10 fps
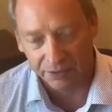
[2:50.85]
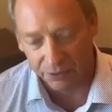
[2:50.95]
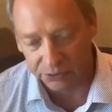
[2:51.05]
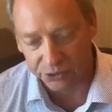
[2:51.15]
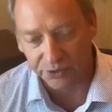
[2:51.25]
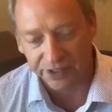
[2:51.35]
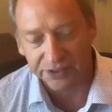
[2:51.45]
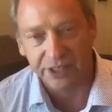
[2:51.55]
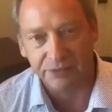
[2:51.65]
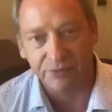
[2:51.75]
Those are
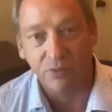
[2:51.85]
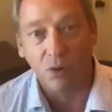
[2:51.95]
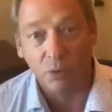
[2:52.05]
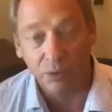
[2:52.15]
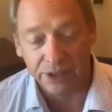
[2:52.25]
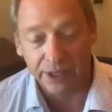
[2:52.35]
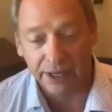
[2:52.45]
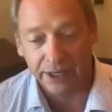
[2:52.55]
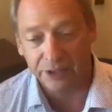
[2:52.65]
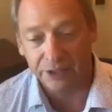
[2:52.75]
things like
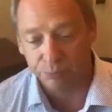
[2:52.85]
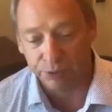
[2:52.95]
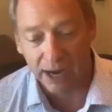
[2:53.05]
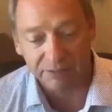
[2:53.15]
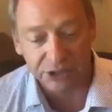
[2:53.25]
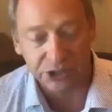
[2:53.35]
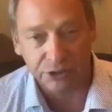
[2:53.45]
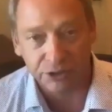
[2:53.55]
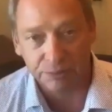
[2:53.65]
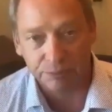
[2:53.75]
401ks, profit
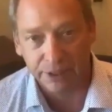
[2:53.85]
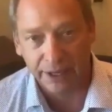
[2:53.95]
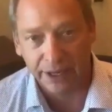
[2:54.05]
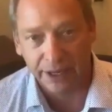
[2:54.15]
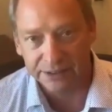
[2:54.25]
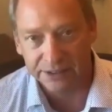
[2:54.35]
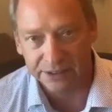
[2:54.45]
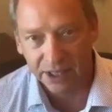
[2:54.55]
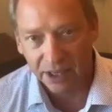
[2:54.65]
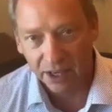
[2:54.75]
sharing
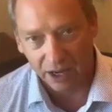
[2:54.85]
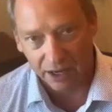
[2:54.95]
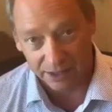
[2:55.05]
plans,